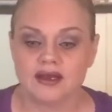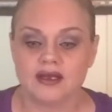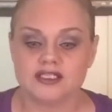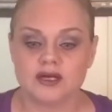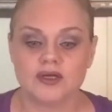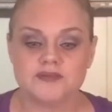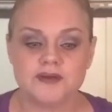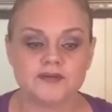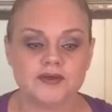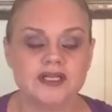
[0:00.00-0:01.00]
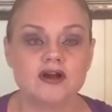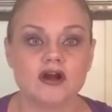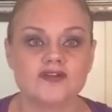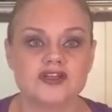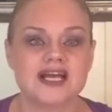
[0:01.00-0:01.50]
So it's been really
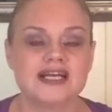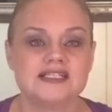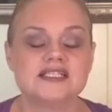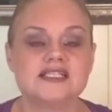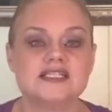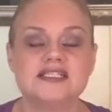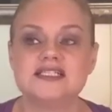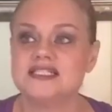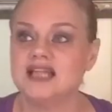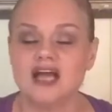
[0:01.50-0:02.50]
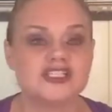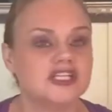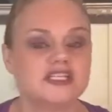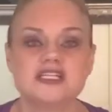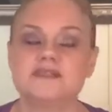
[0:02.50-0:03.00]
hard for scientists to not
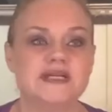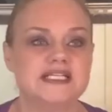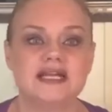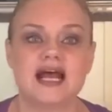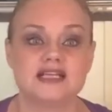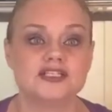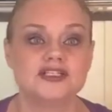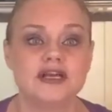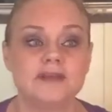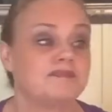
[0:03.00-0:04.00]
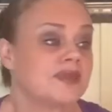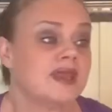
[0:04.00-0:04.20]
just dismiss it as a dream.